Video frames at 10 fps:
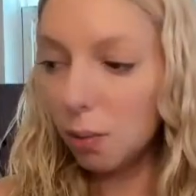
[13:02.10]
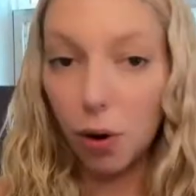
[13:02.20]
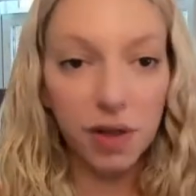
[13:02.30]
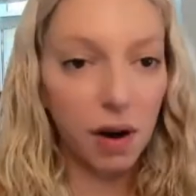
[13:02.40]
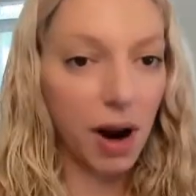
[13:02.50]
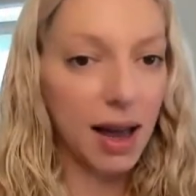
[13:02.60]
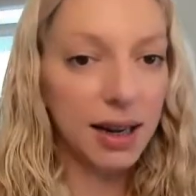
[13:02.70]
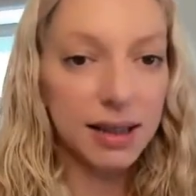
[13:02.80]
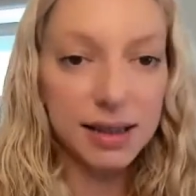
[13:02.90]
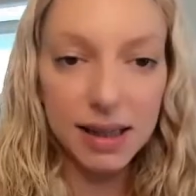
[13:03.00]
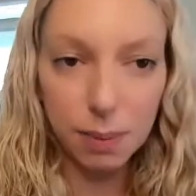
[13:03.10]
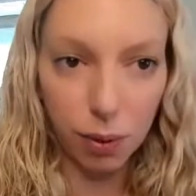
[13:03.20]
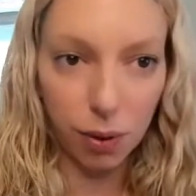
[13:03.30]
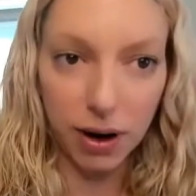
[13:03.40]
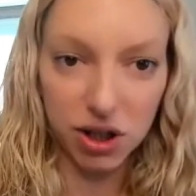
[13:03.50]
Were there any sleep
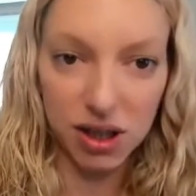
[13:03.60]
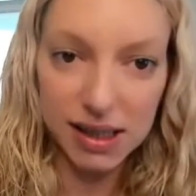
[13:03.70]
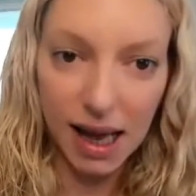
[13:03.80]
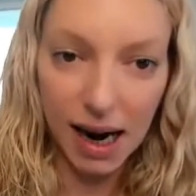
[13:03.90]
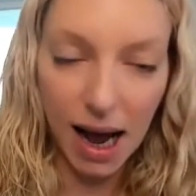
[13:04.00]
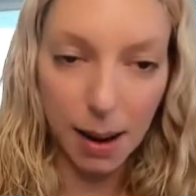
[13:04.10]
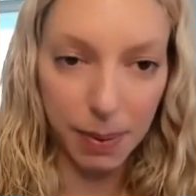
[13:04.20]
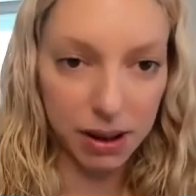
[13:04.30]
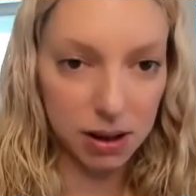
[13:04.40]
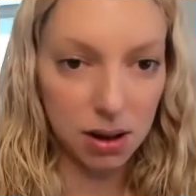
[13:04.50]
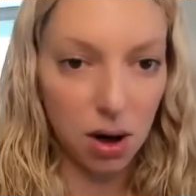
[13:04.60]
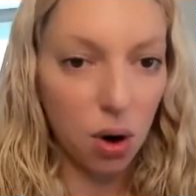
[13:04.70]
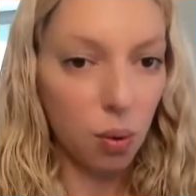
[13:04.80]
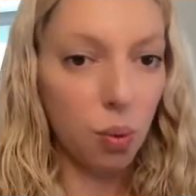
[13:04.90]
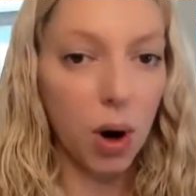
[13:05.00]
regressions that happened?
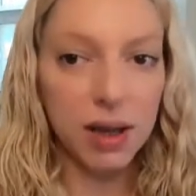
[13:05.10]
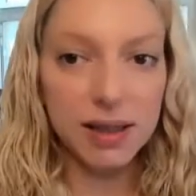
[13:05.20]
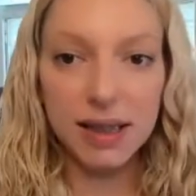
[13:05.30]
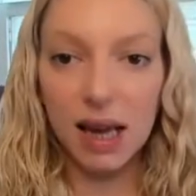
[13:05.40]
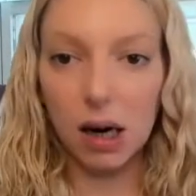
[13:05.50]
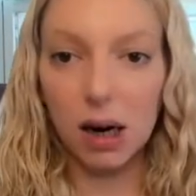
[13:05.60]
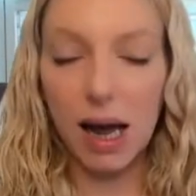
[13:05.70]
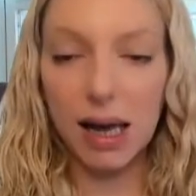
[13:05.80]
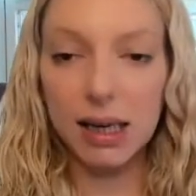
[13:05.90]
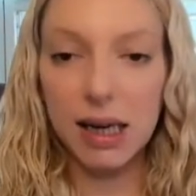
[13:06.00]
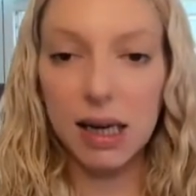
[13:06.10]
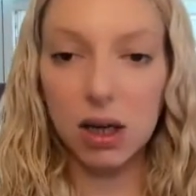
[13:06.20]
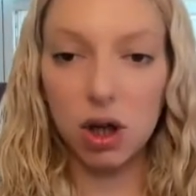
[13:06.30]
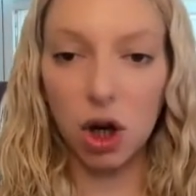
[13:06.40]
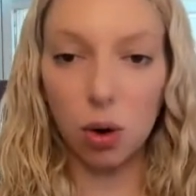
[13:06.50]
Was there
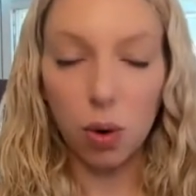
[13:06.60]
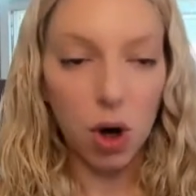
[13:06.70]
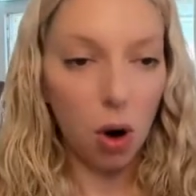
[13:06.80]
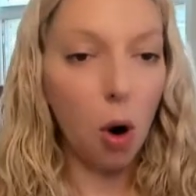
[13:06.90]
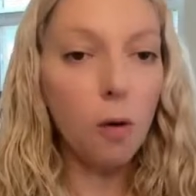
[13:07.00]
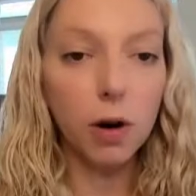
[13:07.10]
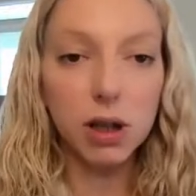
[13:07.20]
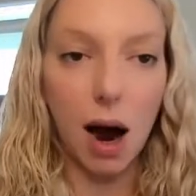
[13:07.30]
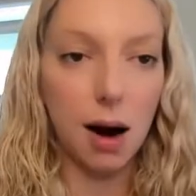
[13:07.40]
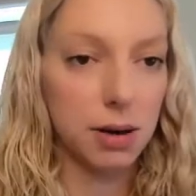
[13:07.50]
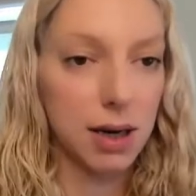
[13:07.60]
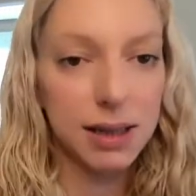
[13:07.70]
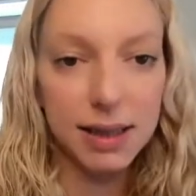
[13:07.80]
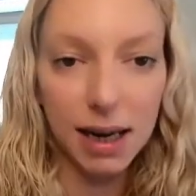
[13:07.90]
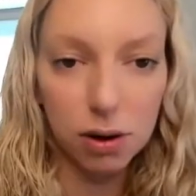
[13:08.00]
any, over
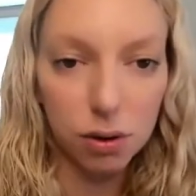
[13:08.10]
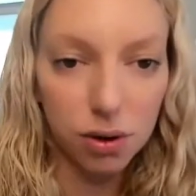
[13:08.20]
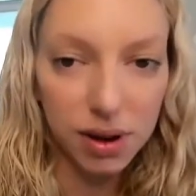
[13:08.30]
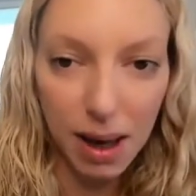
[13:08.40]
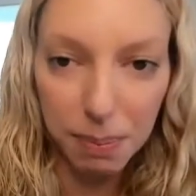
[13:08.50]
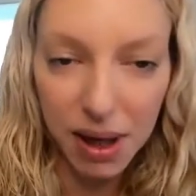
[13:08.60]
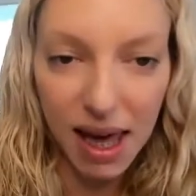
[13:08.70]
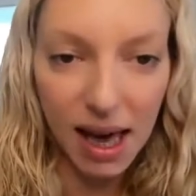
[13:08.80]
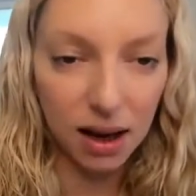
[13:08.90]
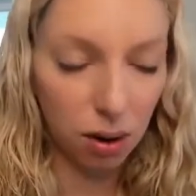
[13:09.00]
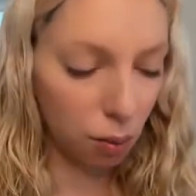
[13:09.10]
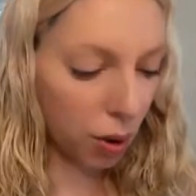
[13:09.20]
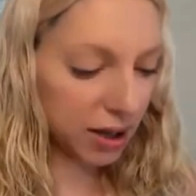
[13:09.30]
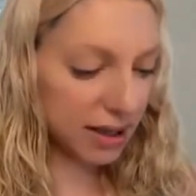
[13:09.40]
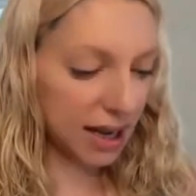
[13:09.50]
tiredness cycle that began?
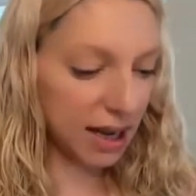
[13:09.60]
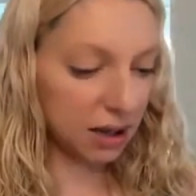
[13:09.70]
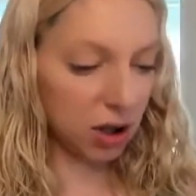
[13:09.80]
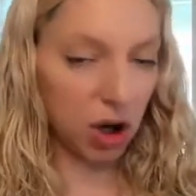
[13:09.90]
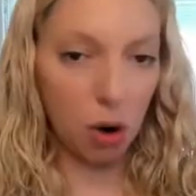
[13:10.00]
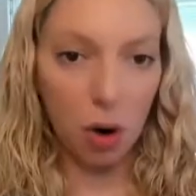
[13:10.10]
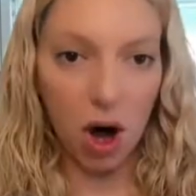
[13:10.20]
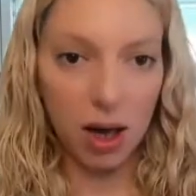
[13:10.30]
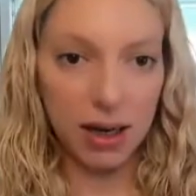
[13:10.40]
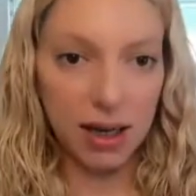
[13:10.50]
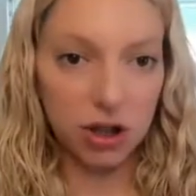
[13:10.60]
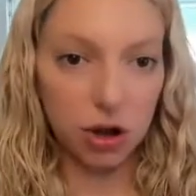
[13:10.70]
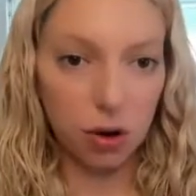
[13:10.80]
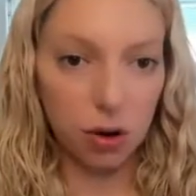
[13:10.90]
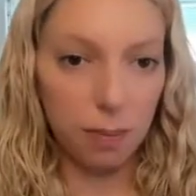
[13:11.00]
Was it, an
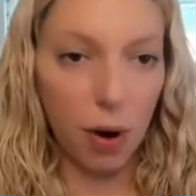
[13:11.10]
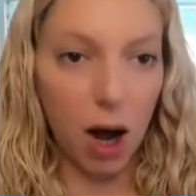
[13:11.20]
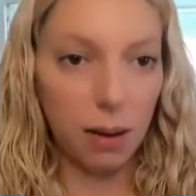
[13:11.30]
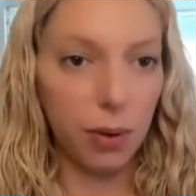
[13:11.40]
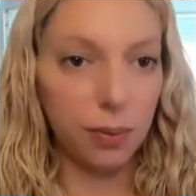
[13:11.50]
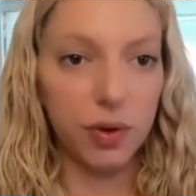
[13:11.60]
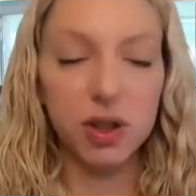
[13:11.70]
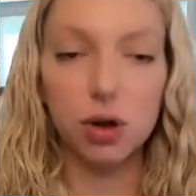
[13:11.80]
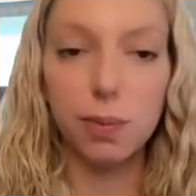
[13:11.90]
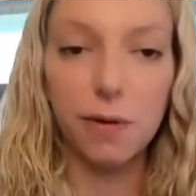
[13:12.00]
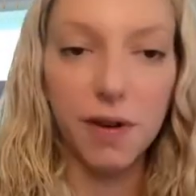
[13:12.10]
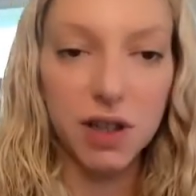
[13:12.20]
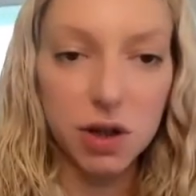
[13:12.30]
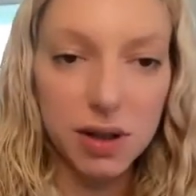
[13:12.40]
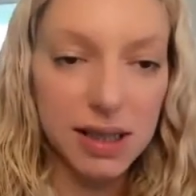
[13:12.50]
initial problem with
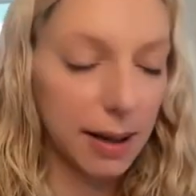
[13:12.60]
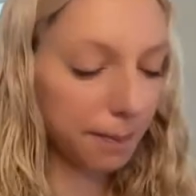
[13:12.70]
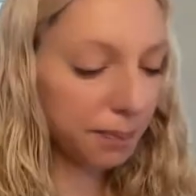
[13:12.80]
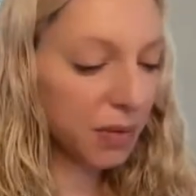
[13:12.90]
superficial sleep?